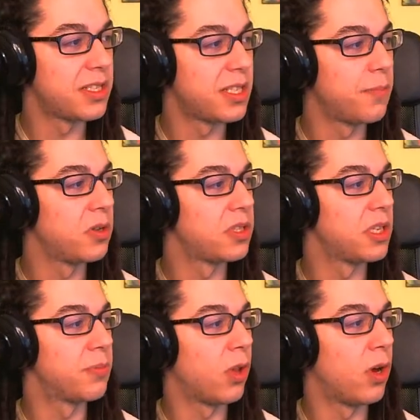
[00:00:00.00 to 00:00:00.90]
posted
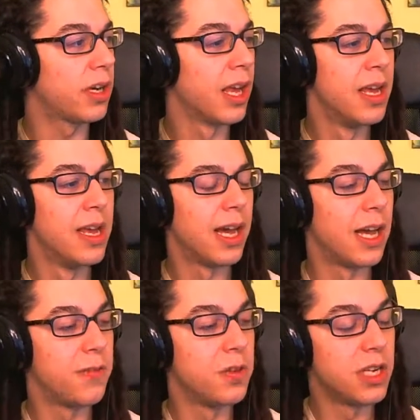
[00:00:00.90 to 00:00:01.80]
his blog.
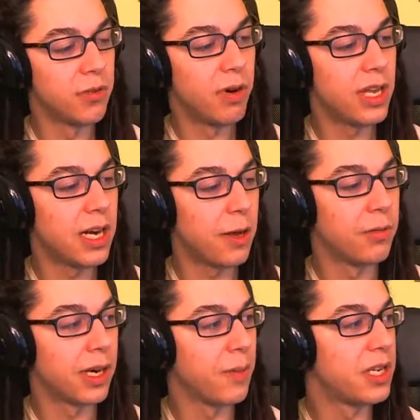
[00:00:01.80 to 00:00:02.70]
If you didn't read it, I would
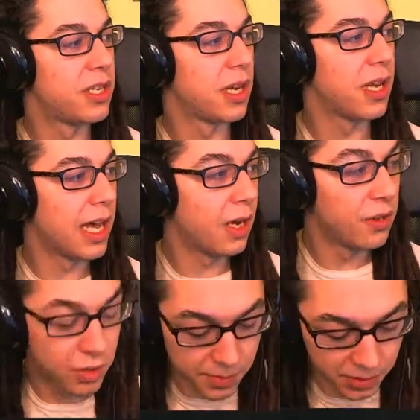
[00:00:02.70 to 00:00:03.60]
recommend checking it out. I'll
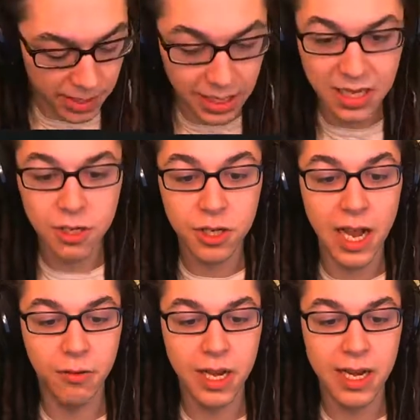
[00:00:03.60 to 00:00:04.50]
drop a link in
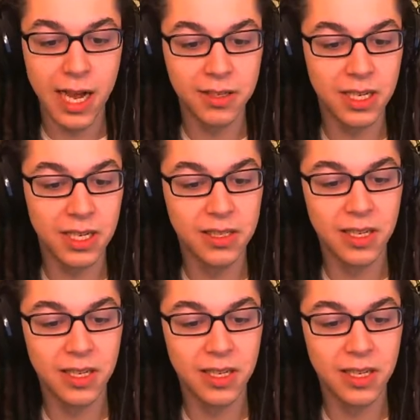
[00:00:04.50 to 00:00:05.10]
chat right now because it is